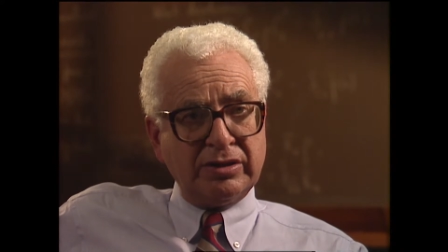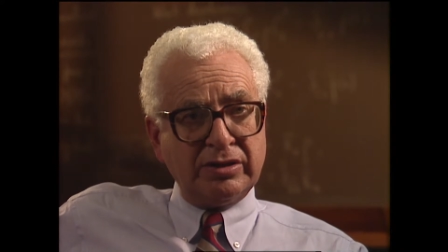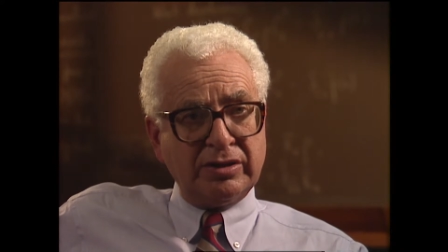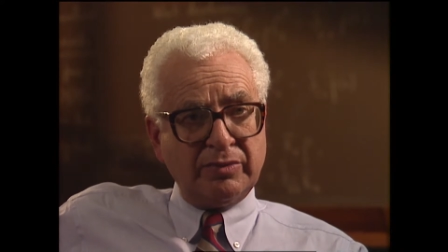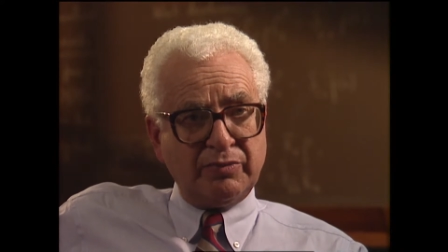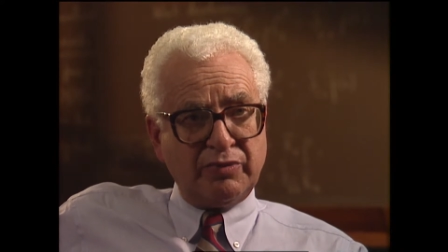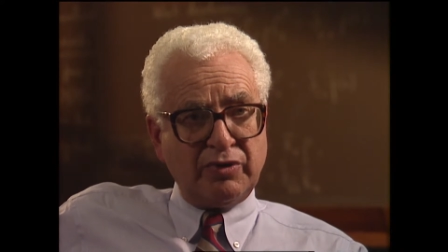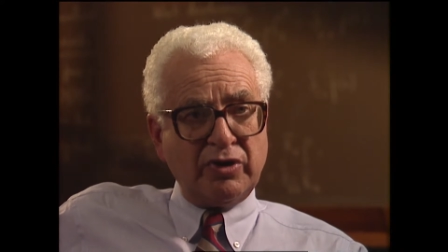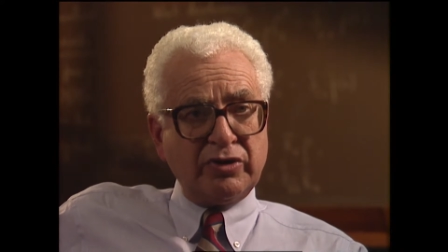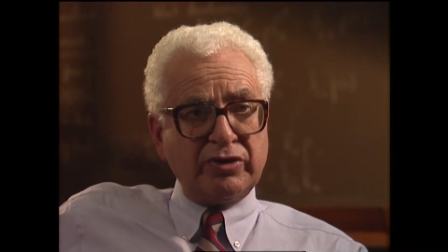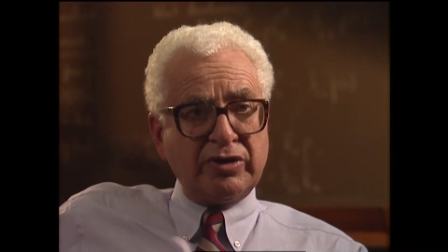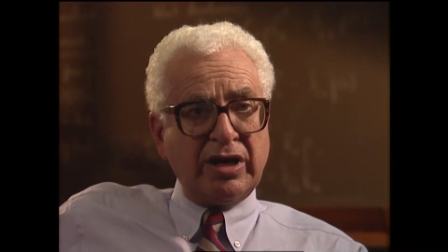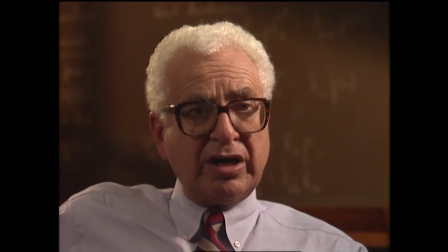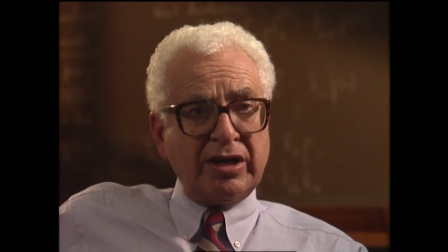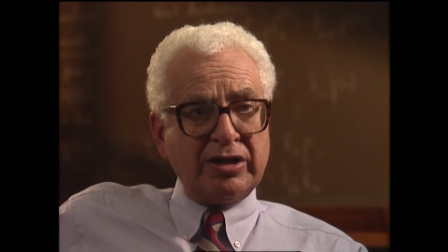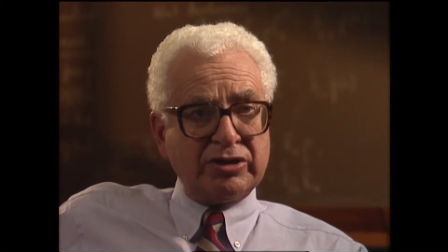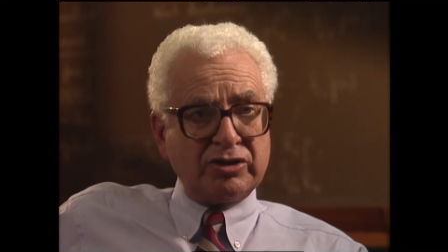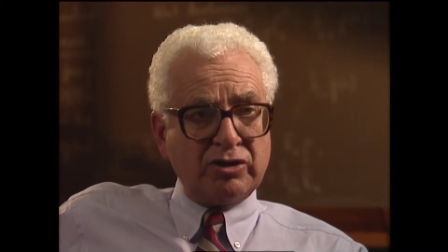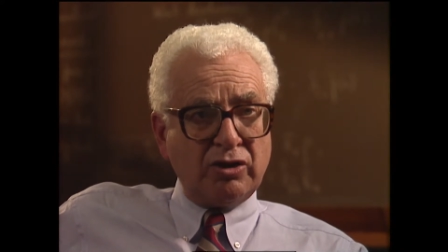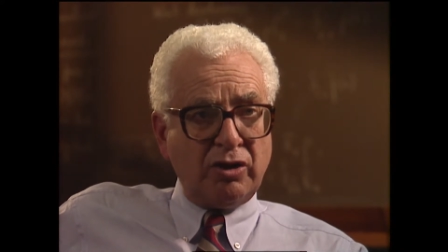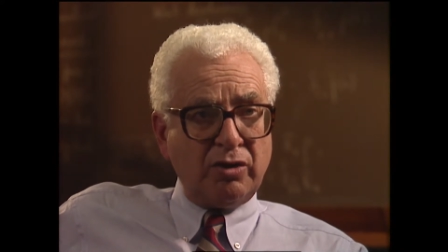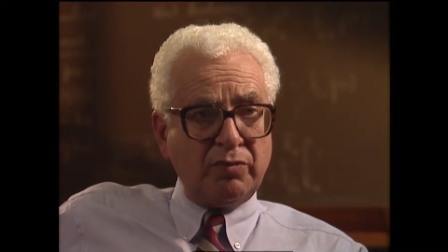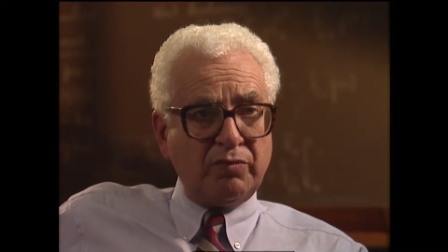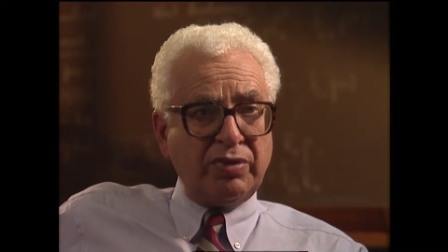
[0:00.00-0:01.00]
The proton is
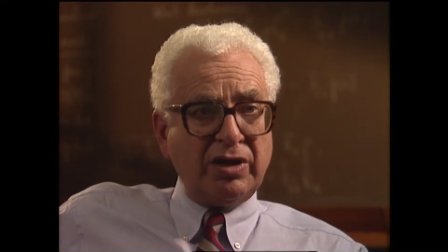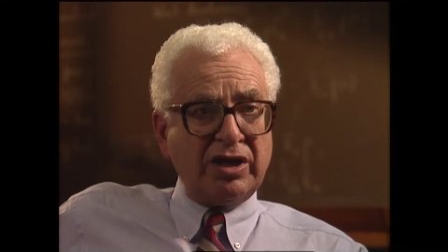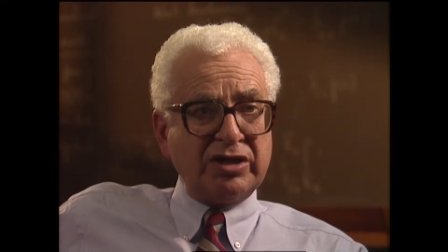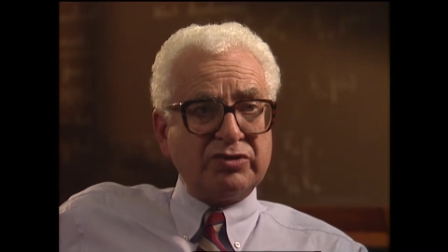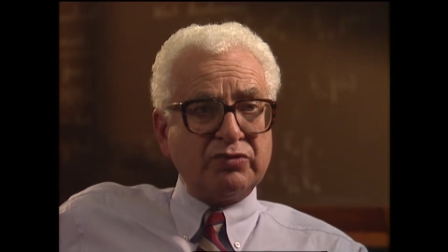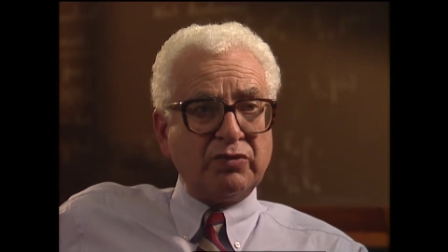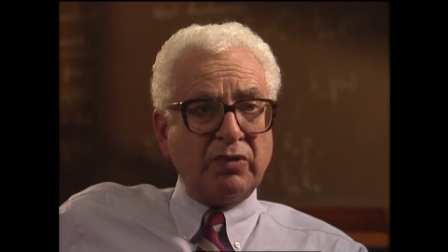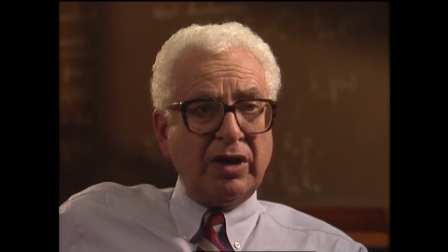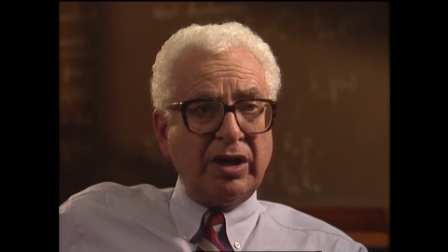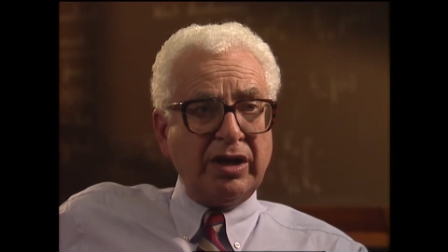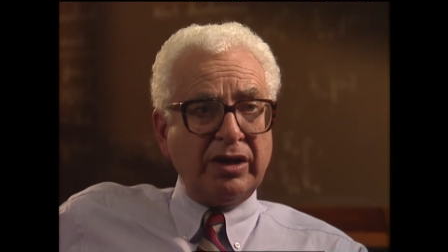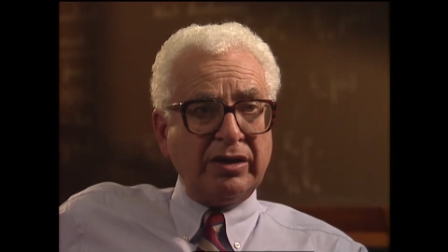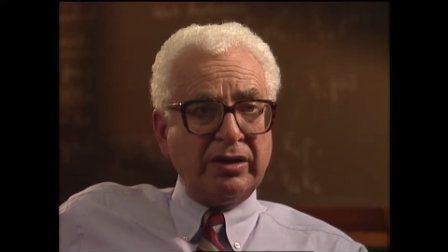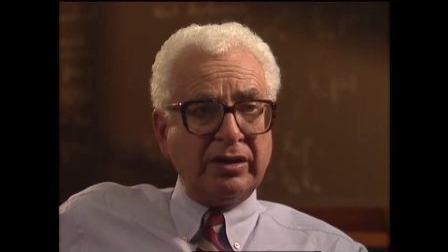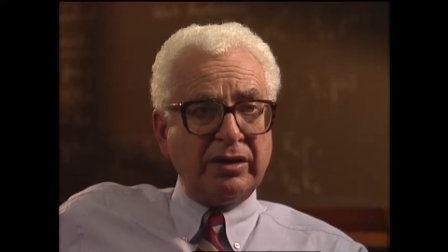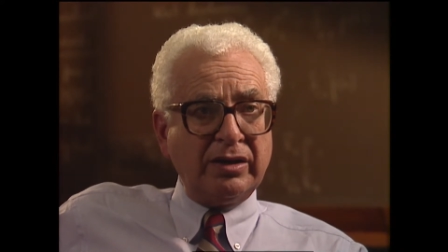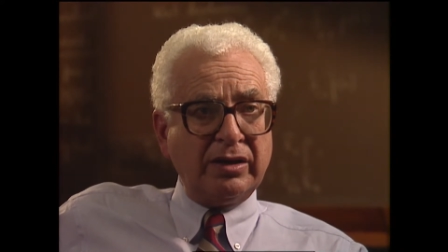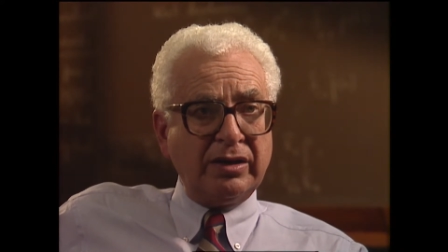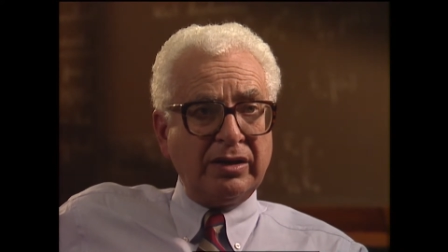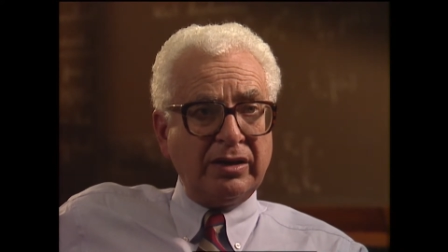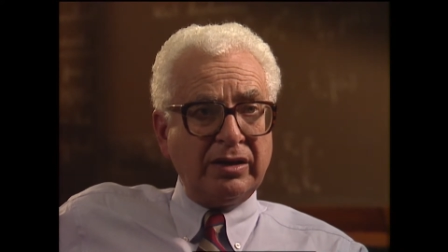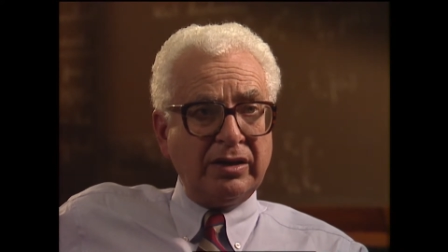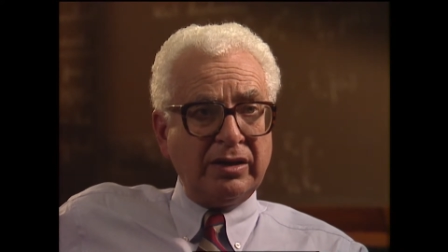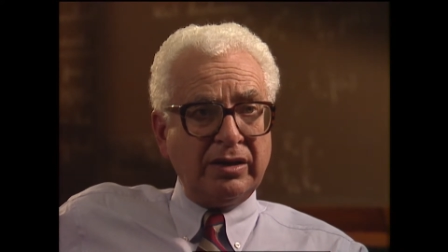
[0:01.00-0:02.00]
called plus 1,
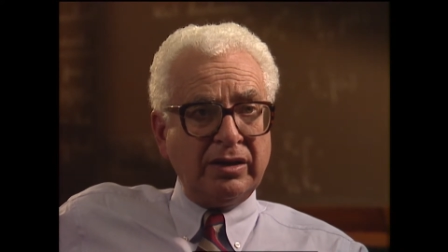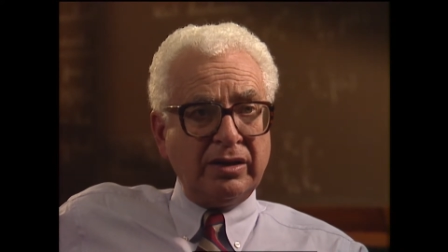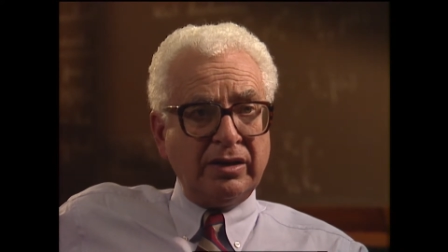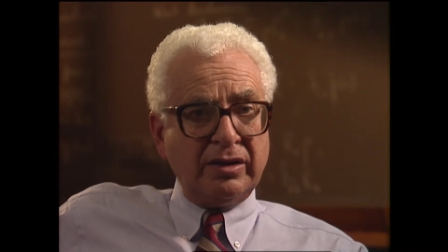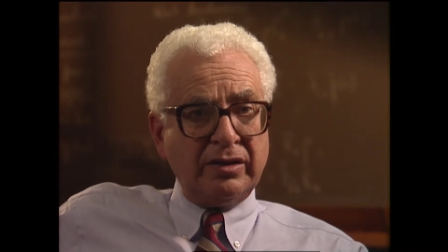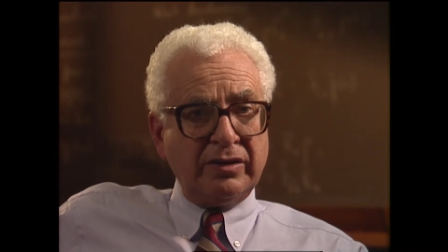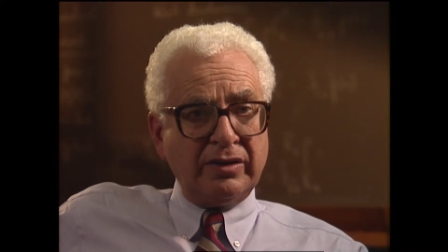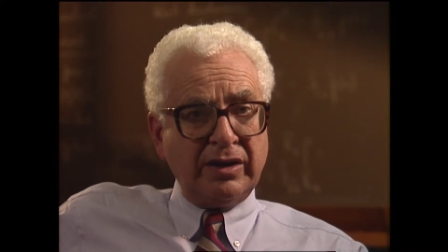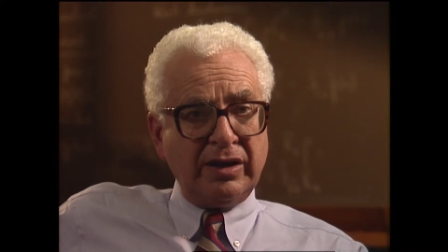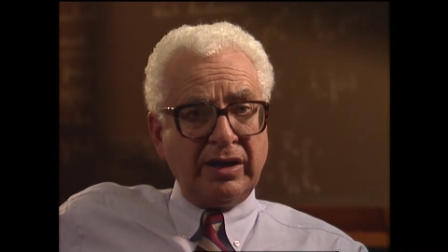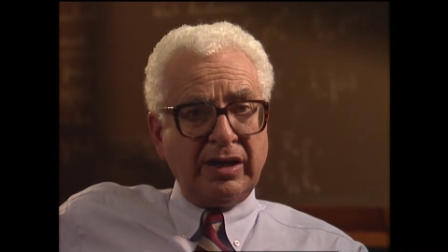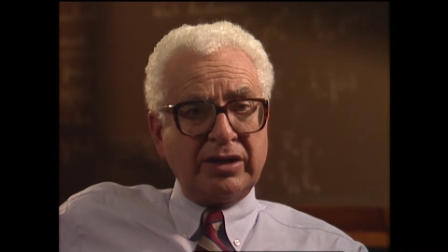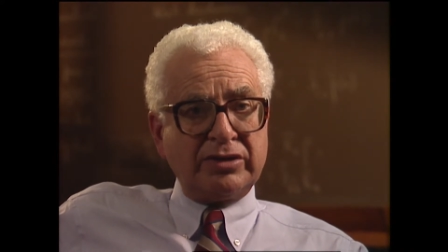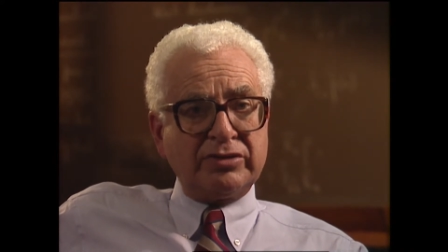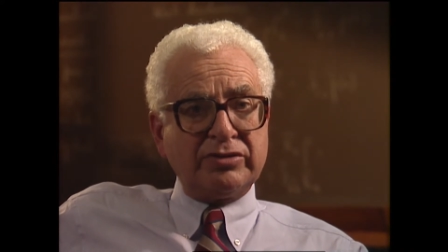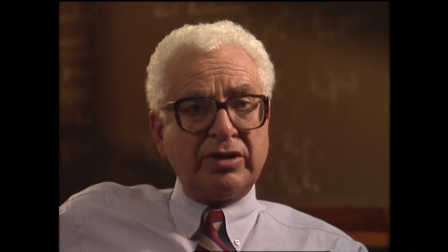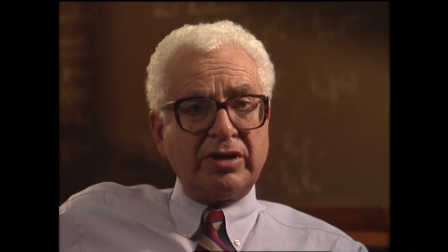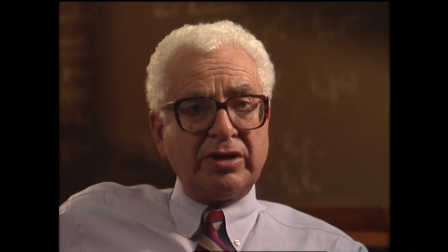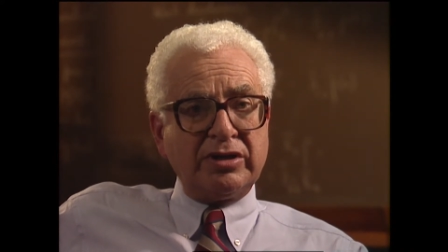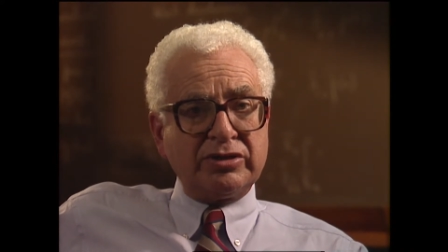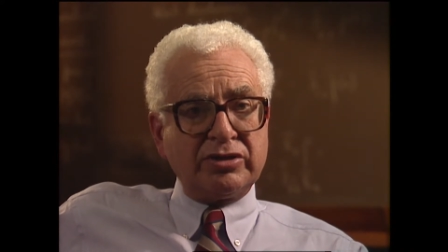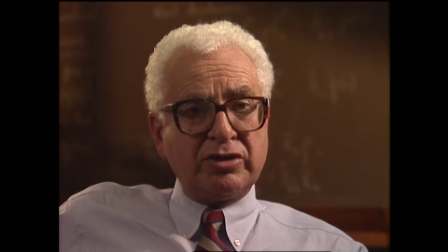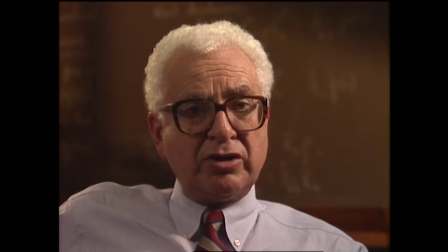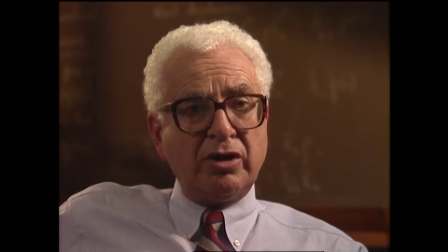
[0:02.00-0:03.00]
the
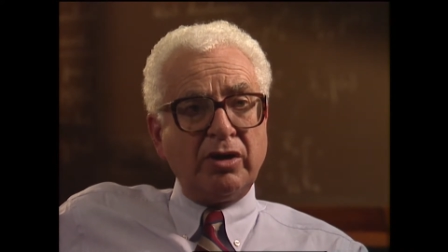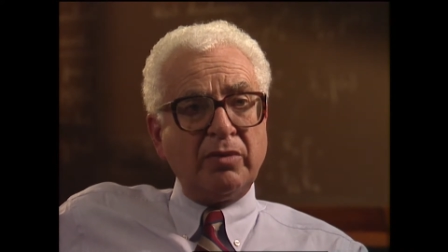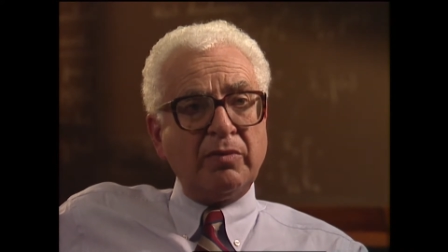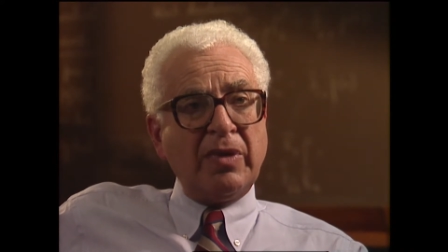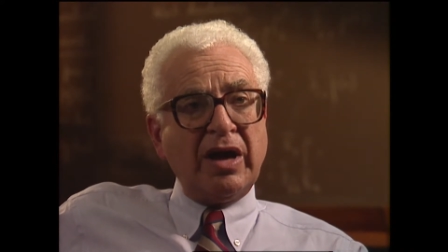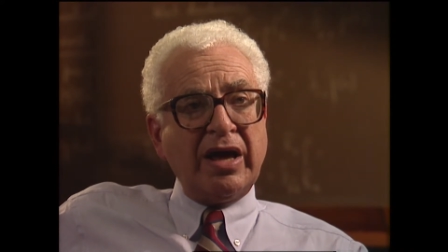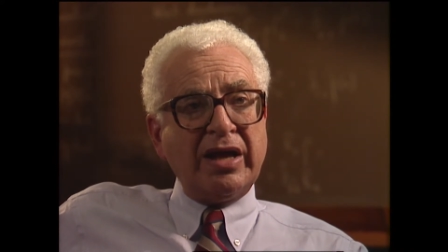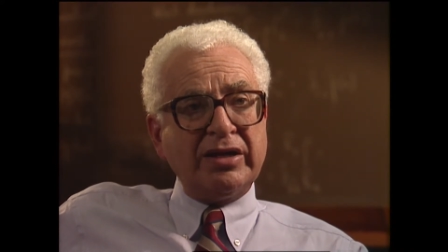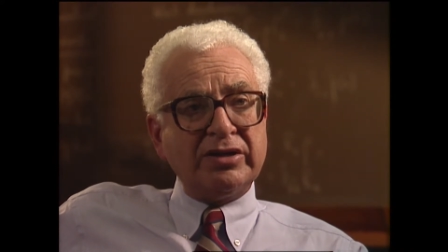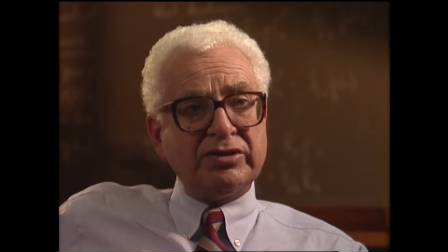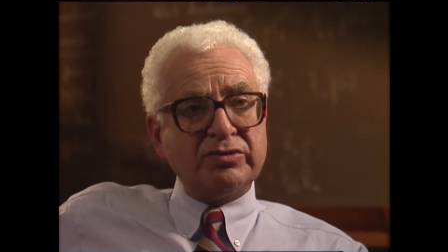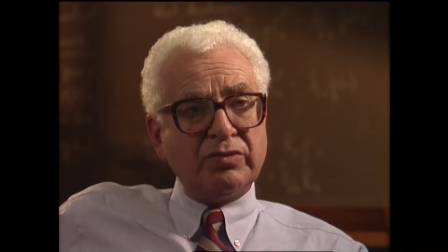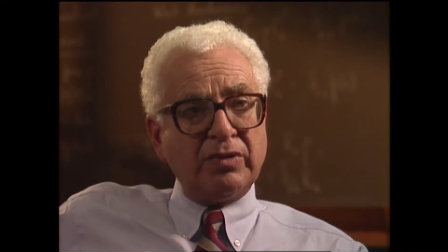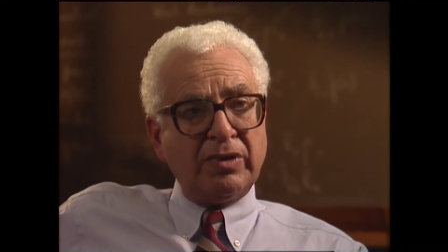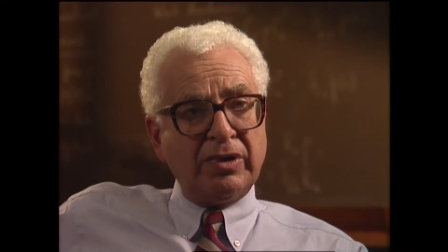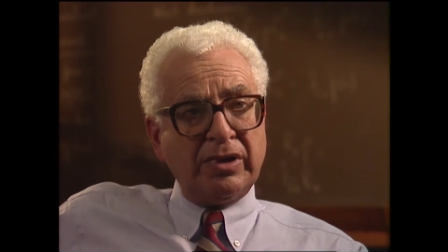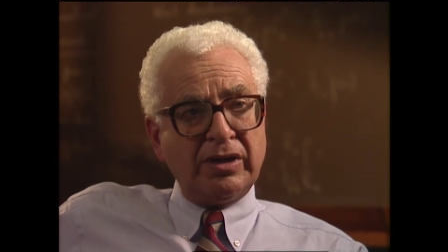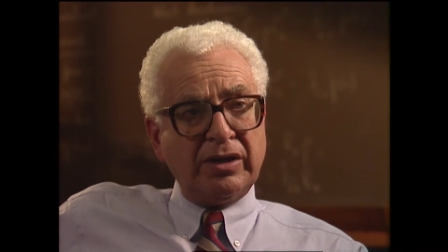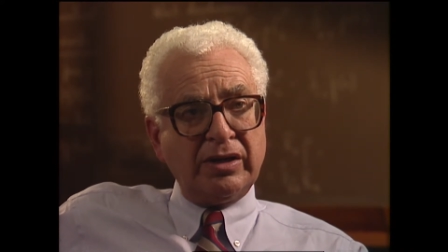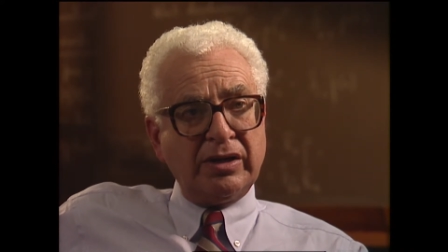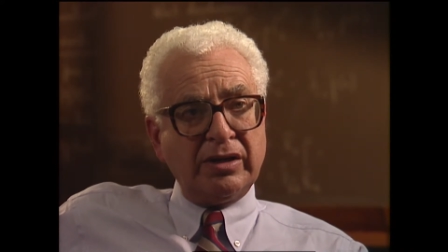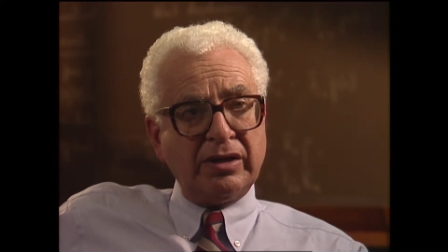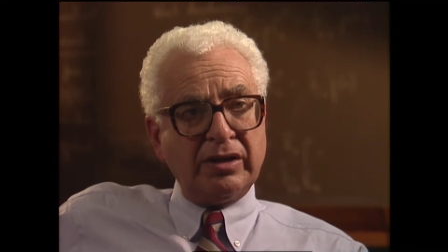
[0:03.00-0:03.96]
electron is called minus 1,